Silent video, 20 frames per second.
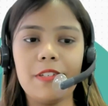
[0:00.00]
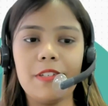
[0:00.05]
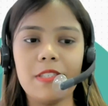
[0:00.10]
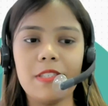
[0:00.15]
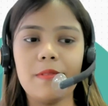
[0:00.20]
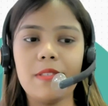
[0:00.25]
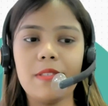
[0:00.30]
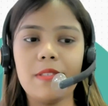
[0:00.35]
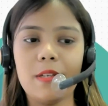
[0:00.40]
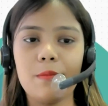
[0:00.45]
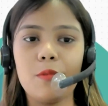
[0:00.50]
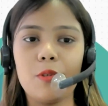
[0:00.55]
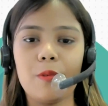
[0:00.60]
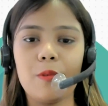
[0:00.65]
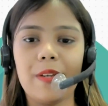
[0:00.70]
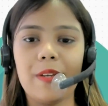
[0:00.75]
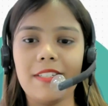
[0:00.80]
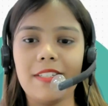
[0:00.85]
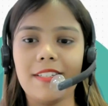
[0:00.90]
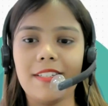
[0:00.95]
received some more
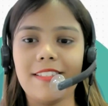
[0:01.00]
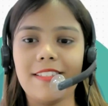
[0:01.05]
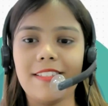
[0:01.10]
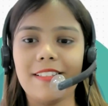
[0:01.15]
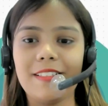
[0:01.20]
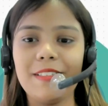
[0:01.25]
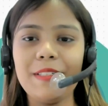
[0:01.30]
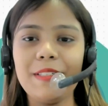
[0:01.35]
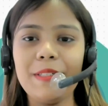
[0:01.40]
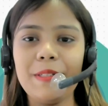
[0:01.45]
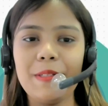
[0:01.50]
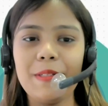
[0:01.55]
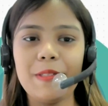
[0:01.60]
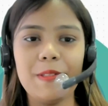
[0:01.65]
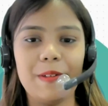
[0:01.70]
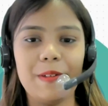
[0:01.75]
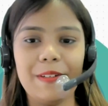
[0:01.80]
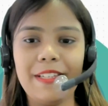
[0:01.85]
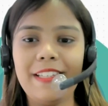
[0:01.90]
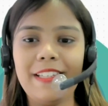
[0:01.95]
questions, sir.
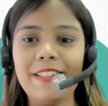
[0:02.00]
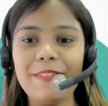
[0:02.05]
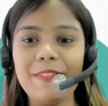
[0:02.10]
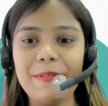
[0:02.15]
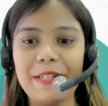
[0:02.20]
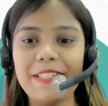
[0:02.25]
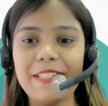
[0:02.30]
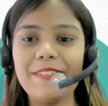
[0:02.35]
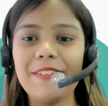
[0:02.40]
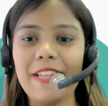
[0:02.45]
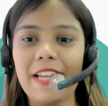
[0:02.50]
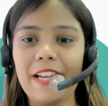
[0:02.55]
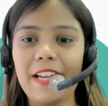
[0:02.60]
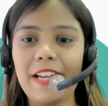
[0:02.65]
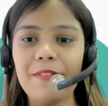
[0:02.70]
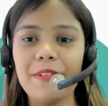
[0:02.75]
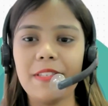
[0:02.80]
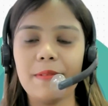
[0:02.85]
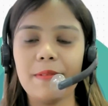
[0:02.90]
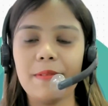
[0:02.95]
Sorry, but we have
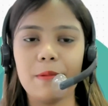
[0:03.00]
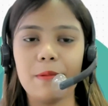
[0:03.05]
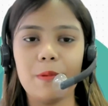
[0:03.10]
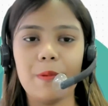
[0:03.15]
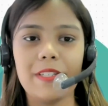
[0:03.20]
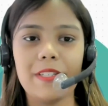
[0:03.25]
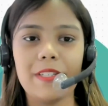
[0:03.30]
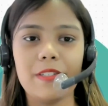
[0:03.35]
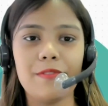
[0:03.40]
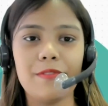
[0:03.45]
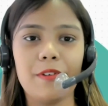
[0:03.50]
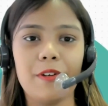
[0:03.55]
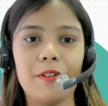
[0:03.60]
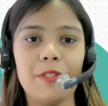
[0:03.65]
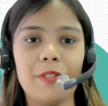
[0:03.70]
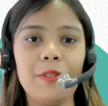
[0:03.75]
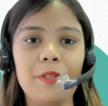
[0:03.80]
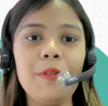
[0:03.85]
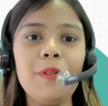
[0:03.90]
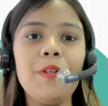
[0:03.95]
received some questions for
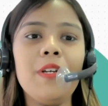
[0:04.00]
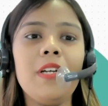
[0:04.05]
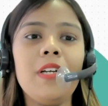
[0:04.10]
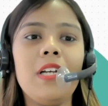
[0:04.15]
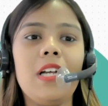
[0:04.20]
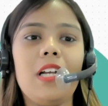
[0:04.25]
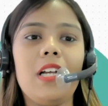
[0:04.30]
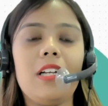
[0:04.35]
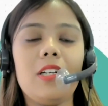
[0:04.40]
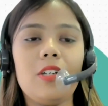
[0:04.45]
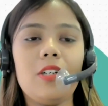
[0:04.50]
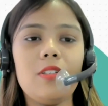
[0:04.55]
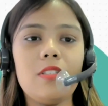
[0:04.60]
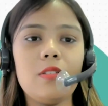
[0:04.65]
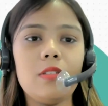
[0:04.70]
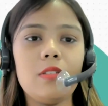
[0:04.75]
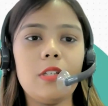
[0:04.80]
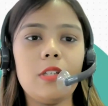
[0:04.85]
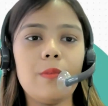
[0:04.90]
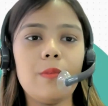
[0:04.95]
you. Uh,
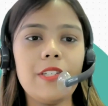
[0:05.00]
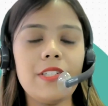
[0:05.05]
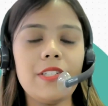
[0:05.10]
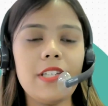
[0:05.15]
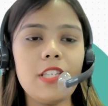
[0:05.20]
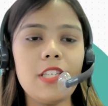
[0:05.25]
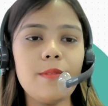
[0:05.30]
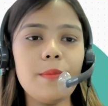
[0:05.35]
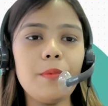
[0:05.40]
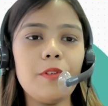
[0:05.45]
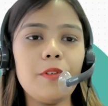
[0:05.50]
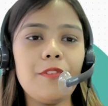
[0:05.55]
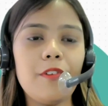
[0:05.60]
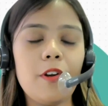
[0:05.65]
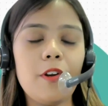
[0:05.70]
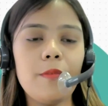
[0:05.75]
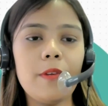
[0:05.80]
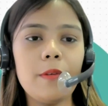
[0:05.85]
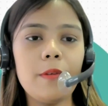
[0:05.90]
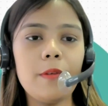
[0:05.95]
so the question has been put
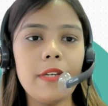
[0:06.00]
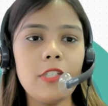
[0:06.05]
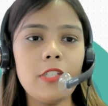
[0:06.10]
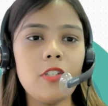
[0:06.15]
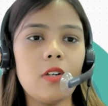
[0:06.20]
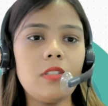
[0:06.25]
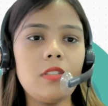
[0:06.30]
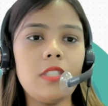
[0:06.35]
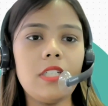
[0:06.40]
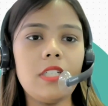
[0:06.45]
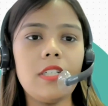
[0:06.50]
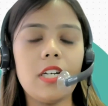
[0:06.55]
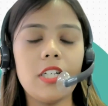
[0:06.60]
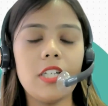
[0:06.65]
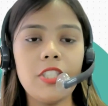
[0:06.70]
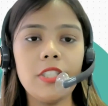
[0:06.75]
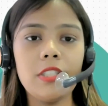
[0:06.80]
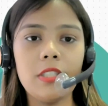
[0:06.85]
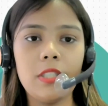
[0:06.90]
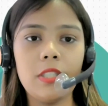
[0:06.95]
forward by Dr.
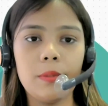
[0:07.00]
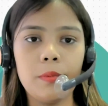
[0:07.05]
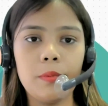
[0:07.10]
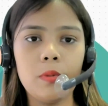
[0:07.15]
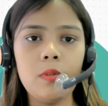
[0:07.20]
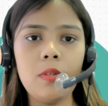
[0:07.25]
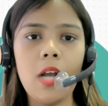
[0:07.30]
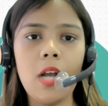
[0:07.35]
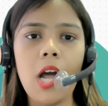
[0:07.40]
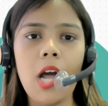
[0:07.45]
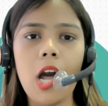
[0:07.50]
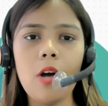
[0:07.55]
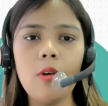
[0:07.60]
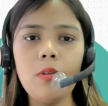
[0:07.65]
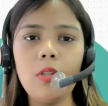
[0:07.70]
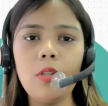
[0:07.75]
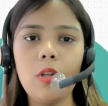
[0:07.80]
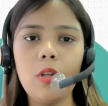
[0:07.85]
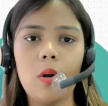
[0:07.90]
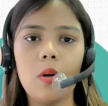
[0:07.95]
Rakshit Kapoor. How
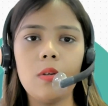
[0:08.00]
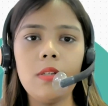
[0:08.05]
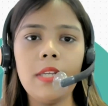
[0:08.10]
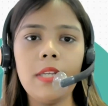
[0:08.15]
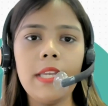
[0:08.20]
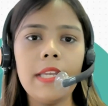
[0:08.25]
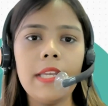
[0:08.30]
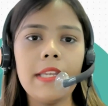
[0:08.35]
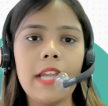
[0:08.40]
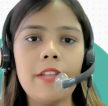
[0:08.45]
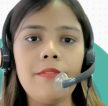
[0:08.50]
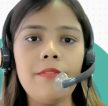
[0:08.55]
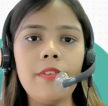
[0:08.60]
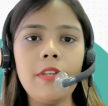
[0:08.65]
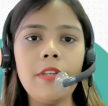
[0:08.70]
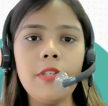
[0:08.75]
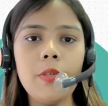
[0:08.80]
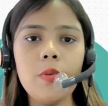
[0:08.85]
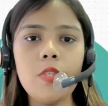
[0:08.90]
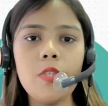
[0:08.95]
long can we
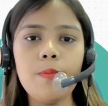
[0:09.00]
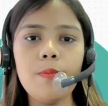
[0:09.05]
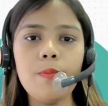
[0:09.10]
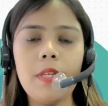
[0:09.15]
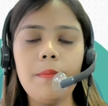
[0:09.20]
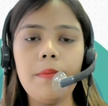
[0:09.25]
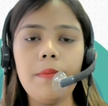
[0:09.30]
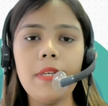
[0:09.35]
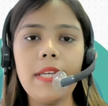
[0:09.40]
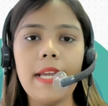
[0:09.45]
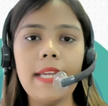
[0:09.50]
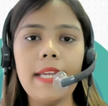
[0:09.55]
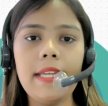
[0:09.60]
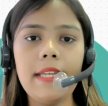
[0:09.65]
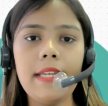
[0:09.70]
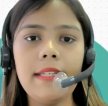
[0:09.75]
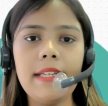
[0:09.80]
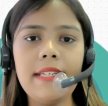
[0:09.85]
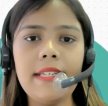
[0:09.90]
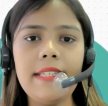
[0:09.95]
use PPI
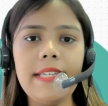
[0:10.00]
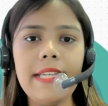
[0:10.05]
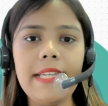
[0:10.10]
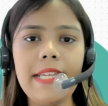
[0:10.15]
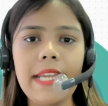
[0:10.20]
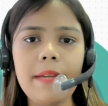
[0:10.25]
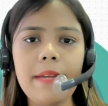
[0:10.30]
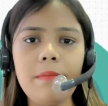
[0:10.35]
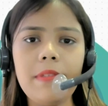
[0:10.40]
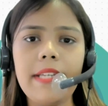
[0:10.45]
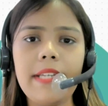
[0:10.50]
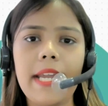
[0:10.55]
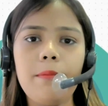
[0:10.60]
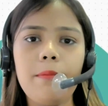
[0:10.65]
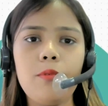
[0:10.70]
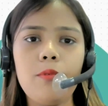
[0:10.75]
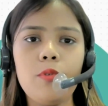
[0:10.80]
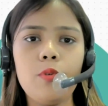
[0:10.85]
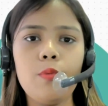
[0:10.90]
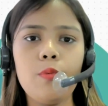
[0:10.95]
in a DM type
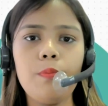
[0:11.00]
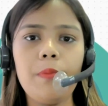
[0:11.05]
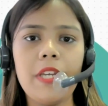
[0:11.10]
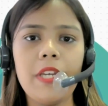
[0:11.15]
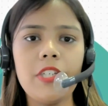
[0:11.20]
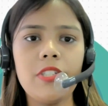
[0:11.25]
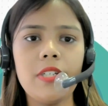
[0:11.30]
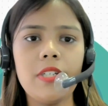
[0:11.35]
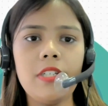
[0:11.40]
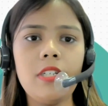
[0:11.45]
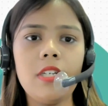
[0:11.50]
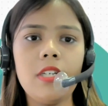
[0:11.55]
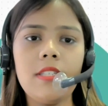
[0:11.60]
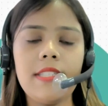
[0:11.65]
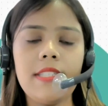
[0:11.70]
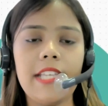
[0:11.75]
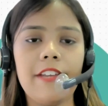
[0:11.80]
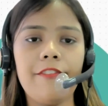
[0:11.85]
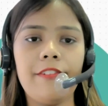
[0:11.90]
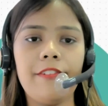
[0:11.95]
2 patient
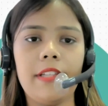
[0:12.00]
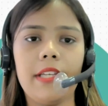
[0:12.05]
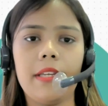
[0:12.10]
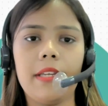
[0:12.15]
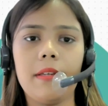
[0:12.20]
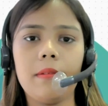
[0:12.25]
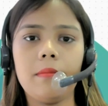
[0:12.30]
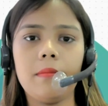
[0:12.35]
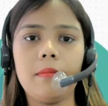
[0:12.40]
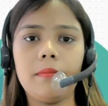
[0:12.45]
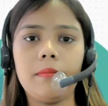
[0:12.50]
safely?